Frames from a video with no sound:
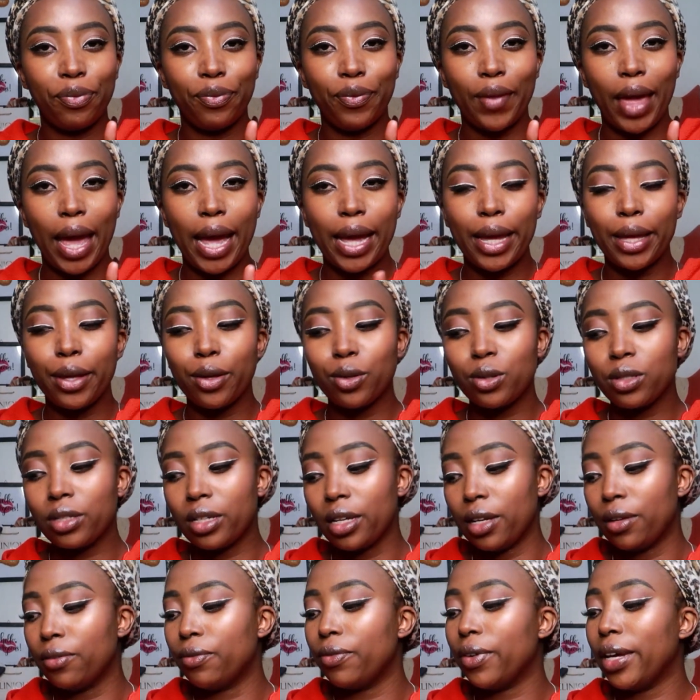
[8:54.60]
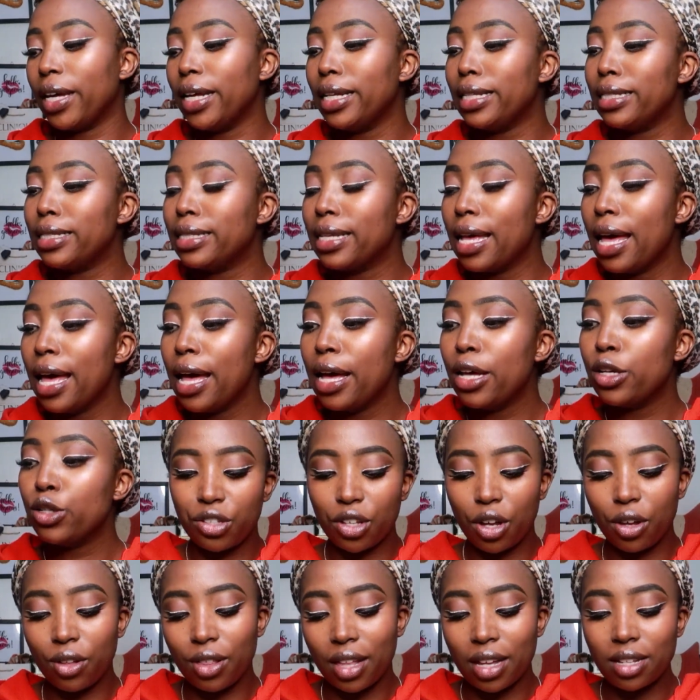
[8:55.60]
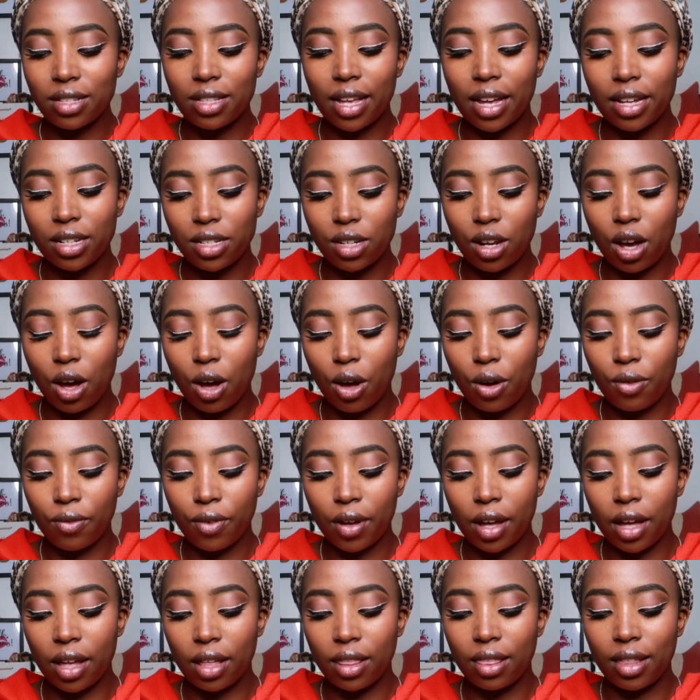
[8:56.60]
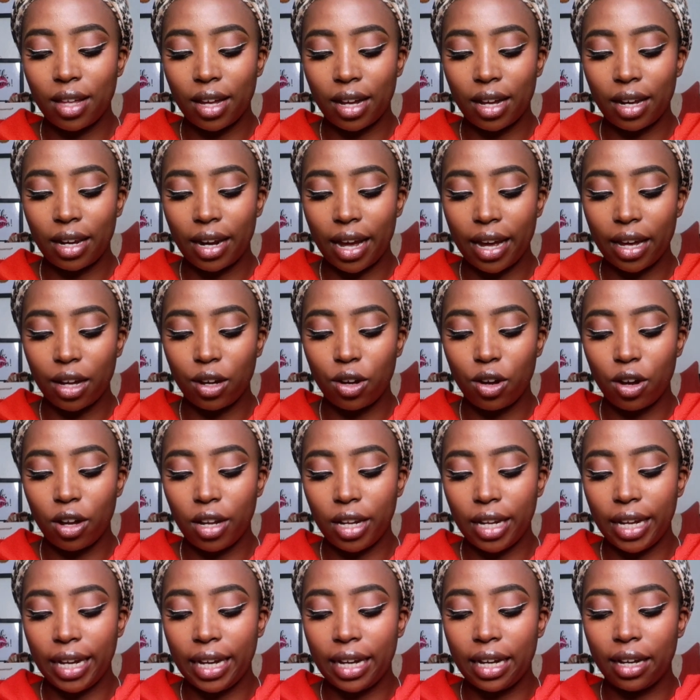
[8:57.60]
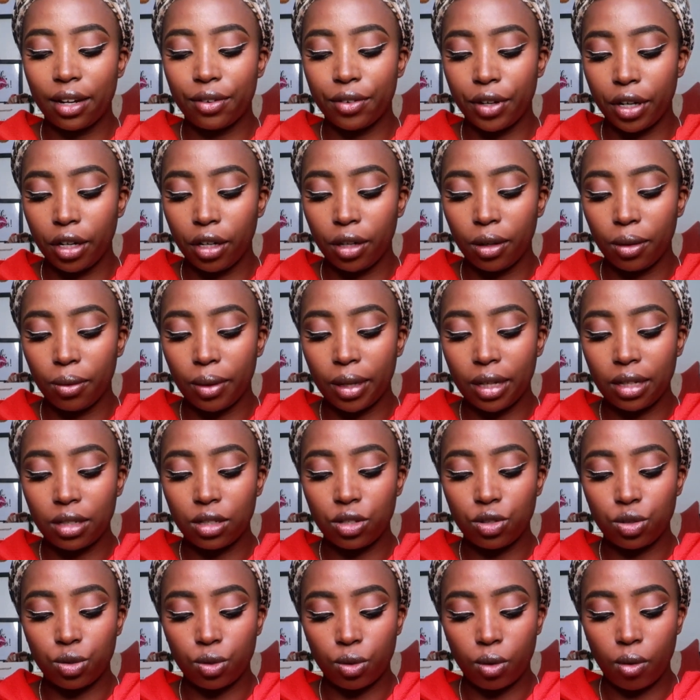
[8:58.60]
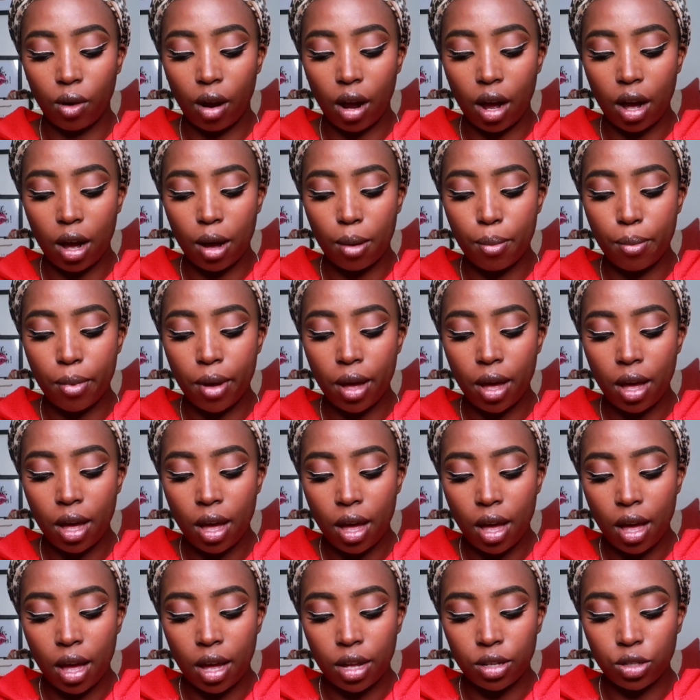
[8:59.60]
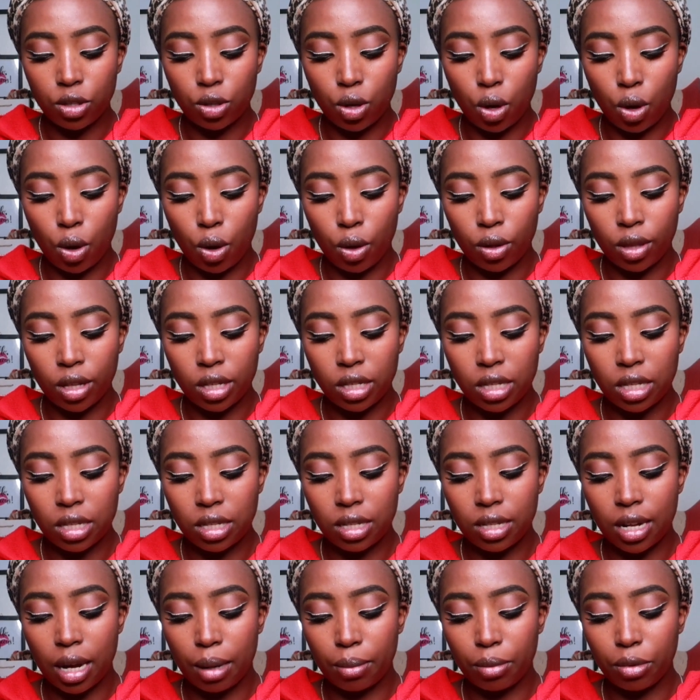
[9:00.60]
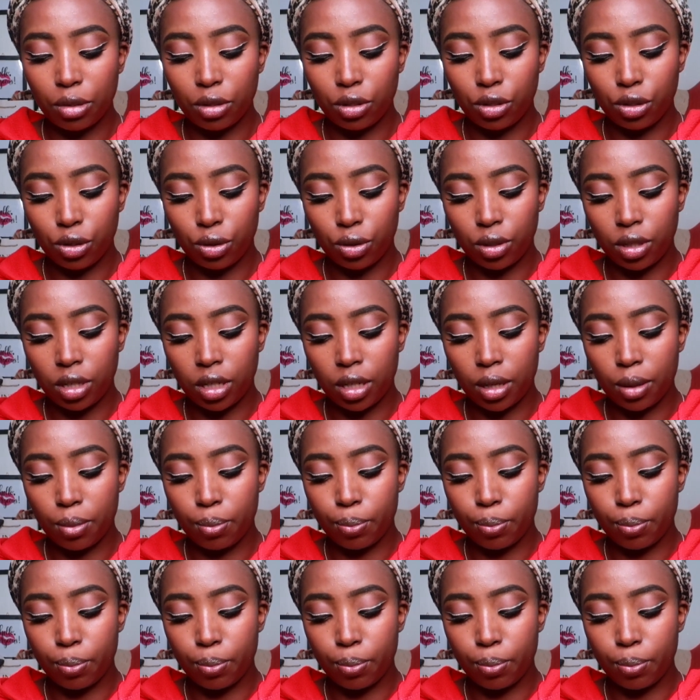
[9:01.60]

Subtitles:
thank you Skinfix. So they sent over the Glycolic renewing scrub. So this is double duty